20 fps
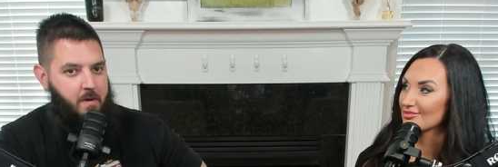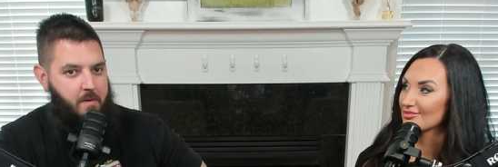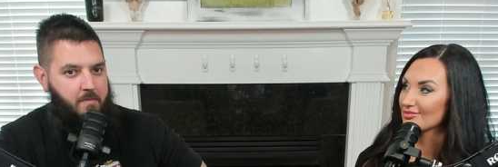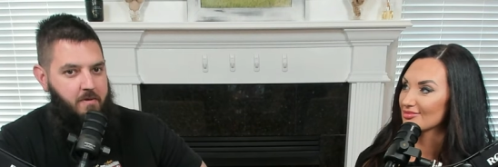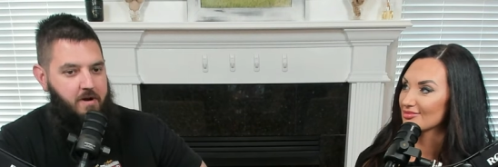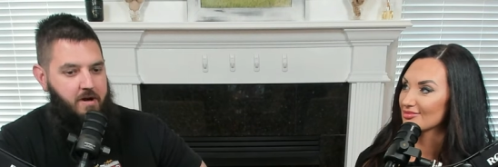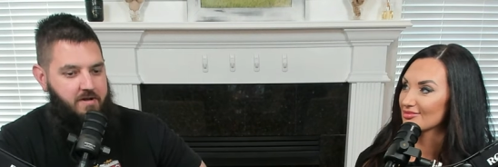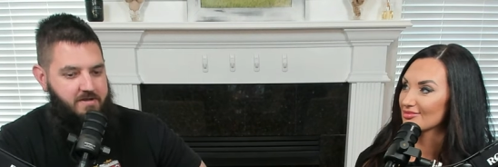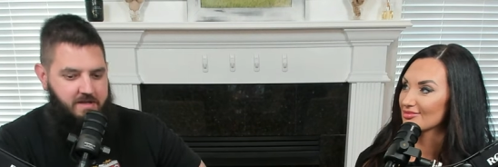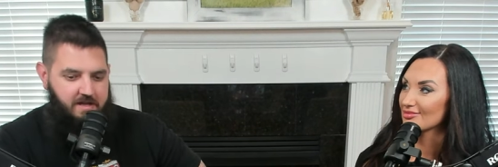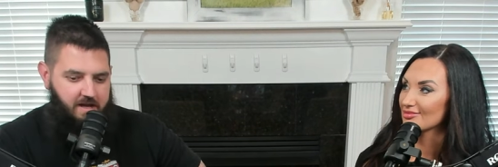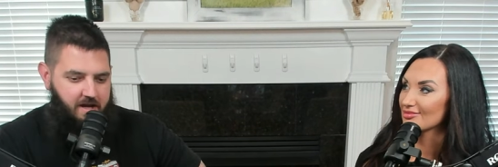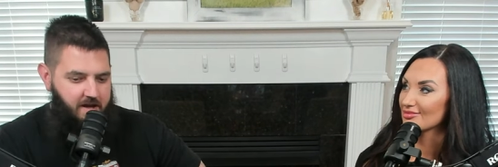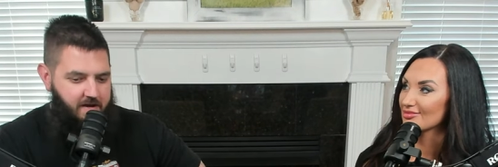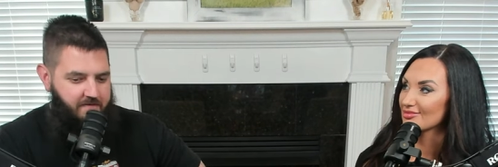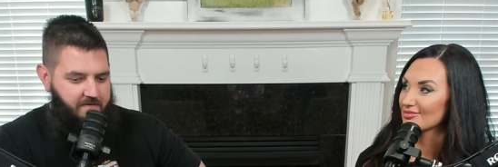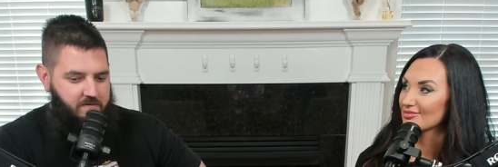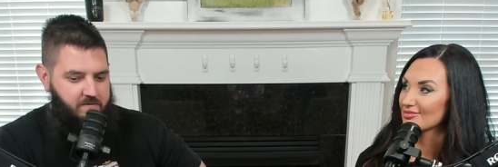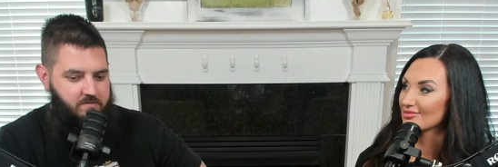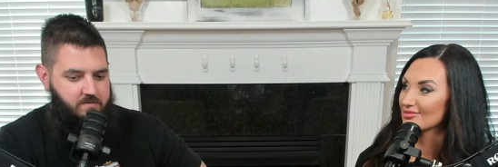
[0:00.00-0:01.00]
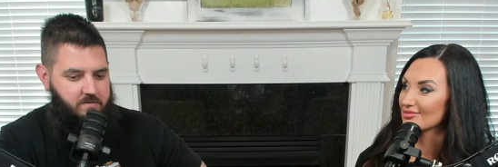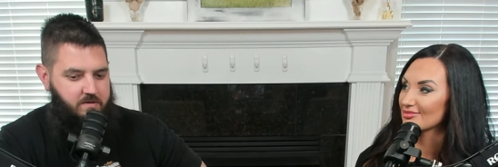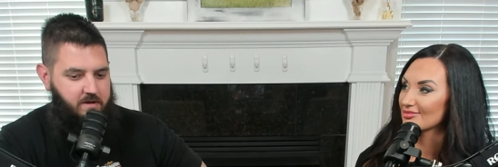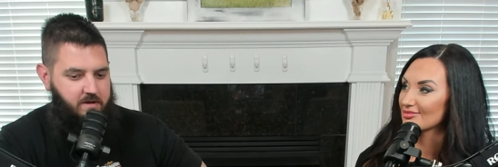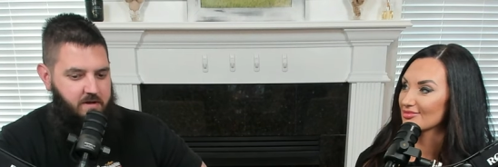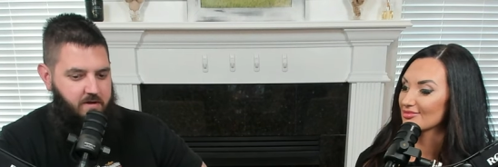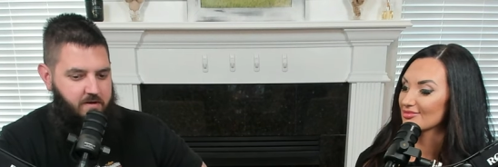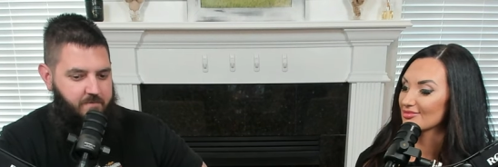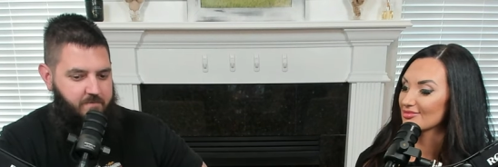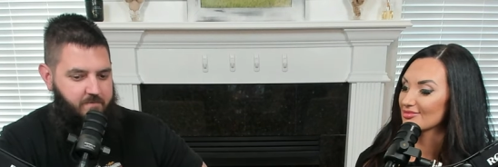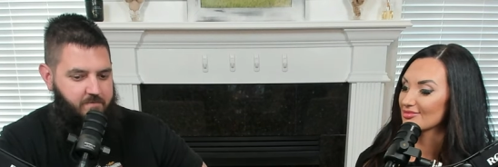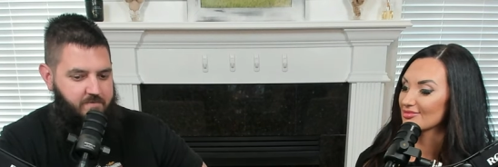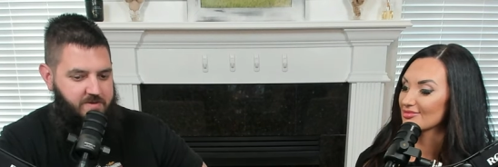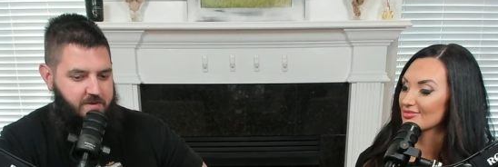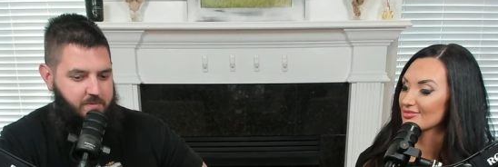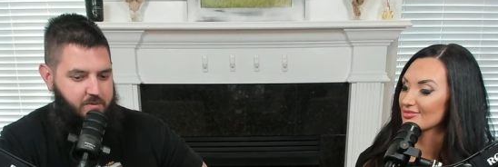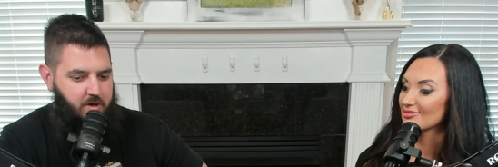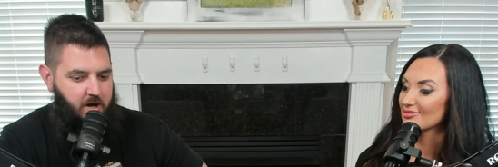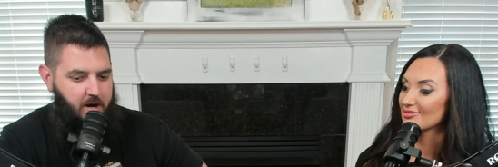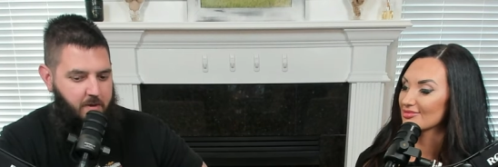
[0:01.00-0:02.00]
Speaker 1: And I was like, "Yeah, if you you know
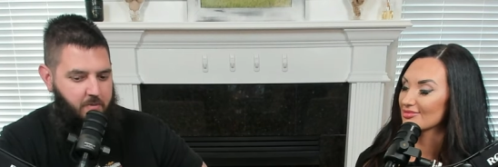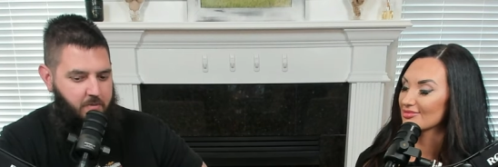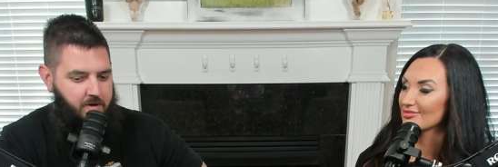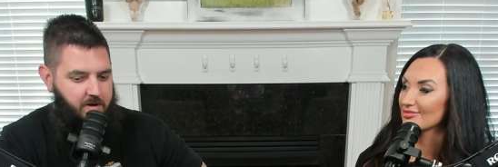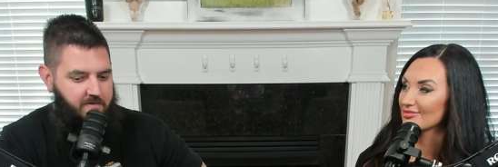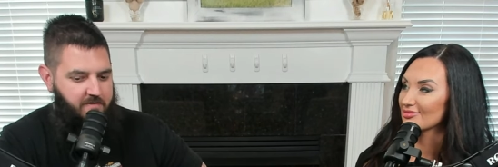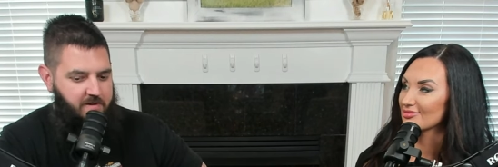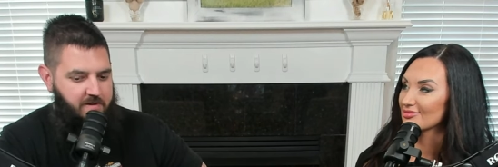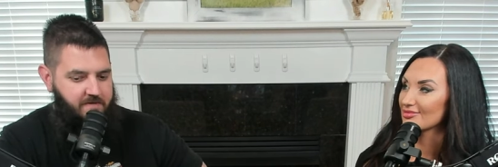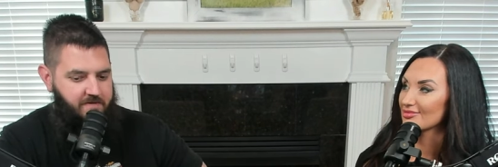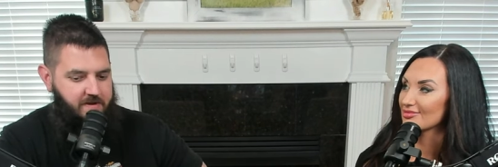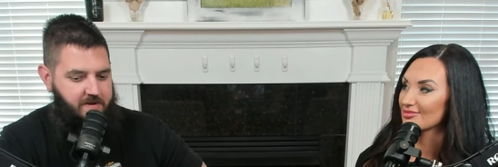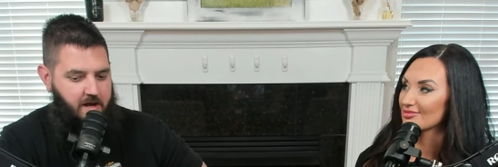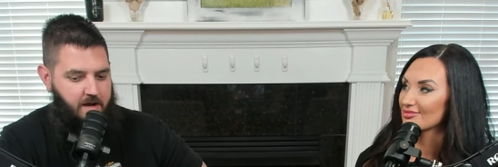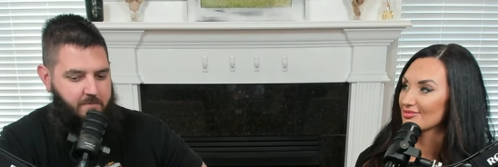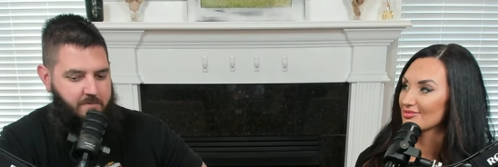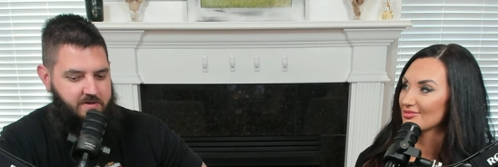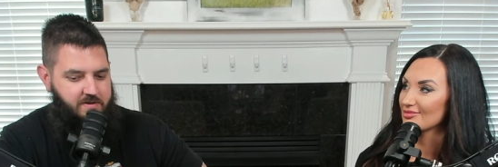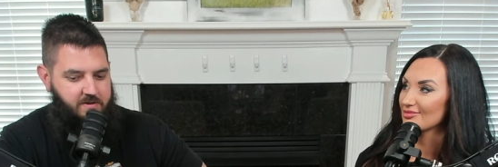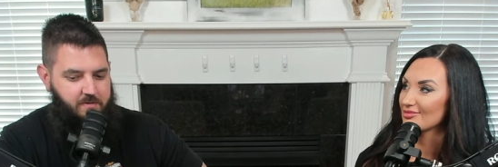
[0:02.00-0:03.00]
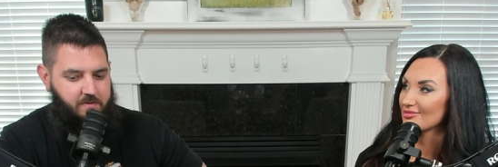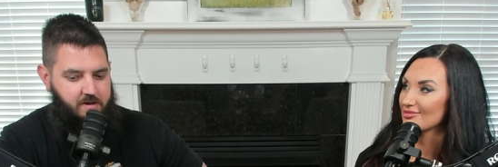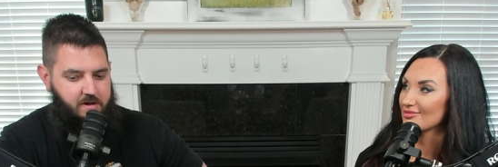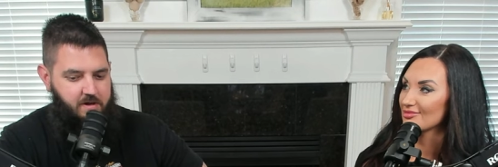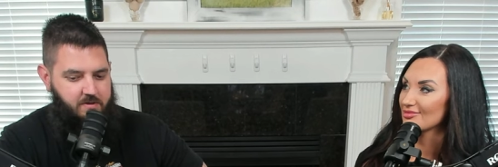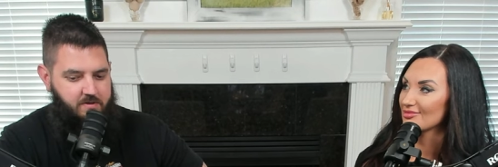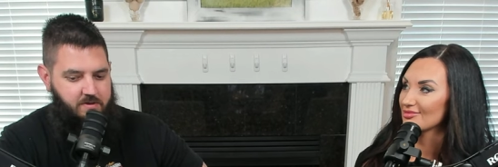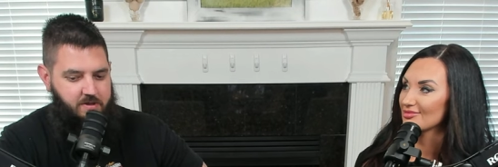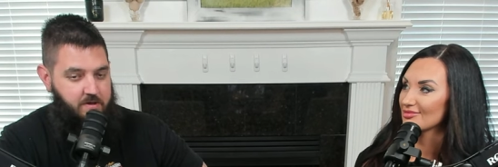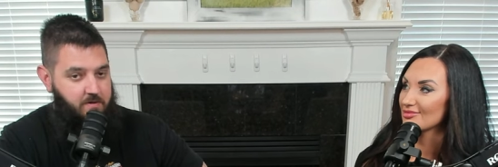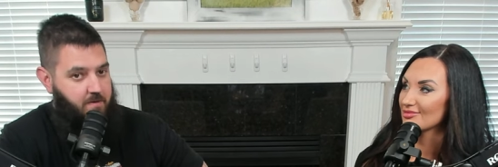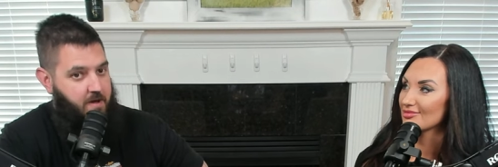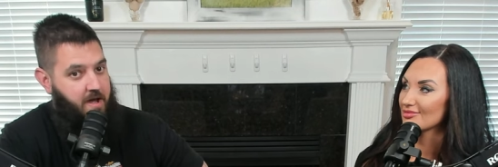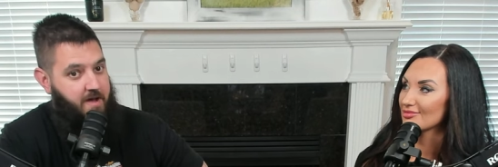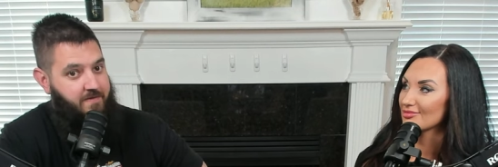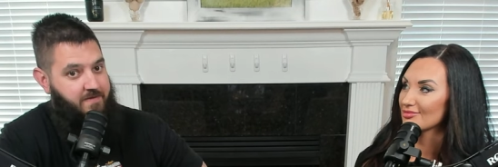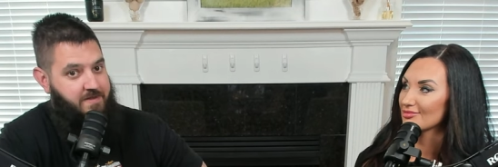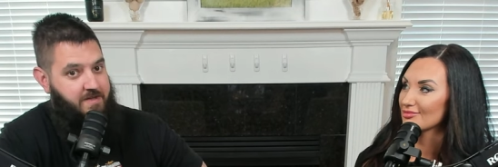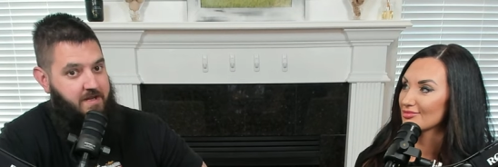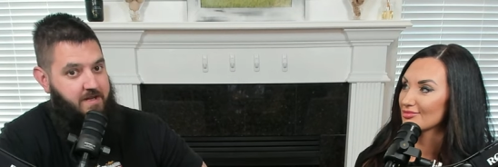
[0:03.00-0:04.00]
subscribe or whatever, leave a comment so we know it's you." I haven't
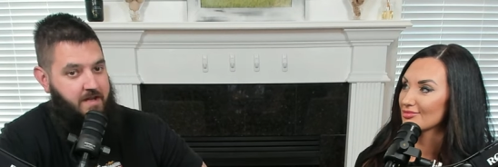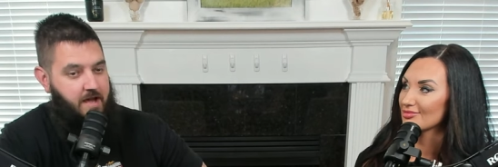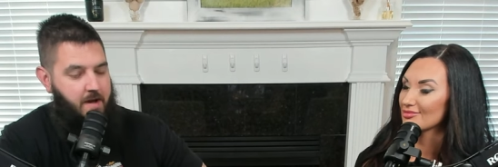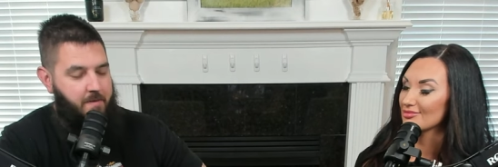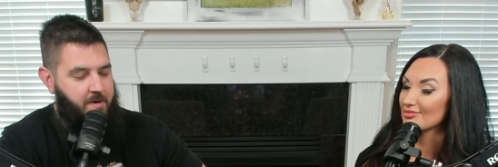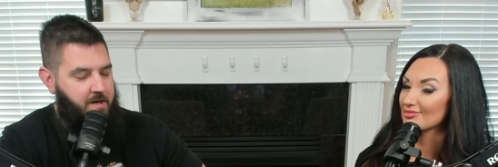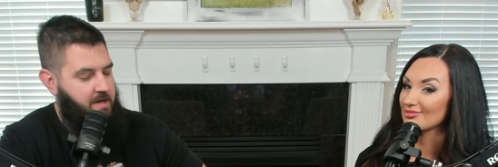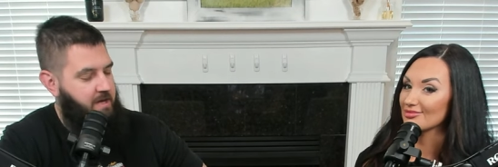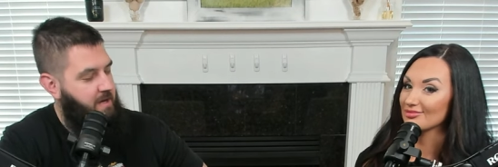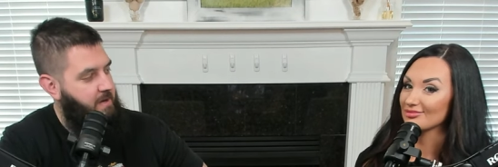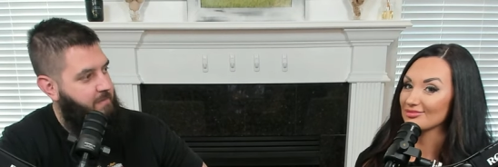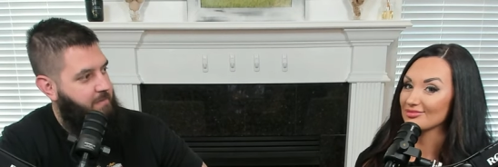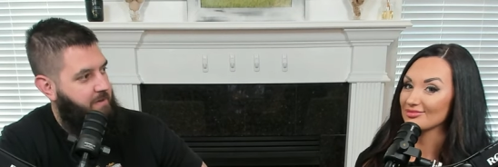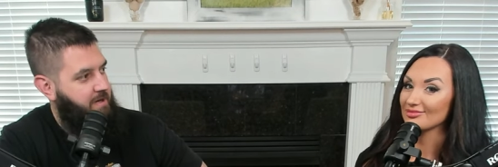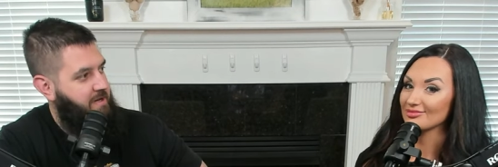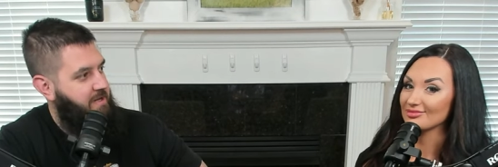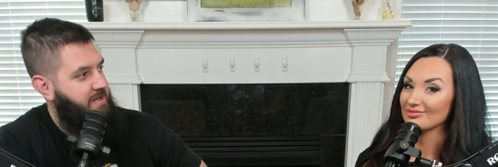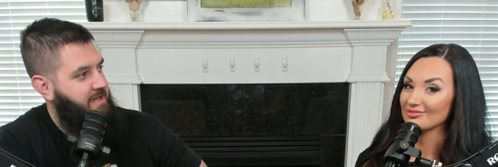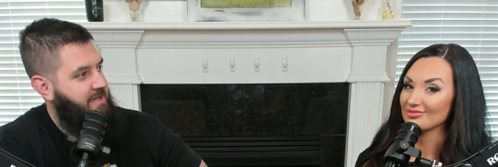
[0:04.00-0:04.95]
seen a comment yet, but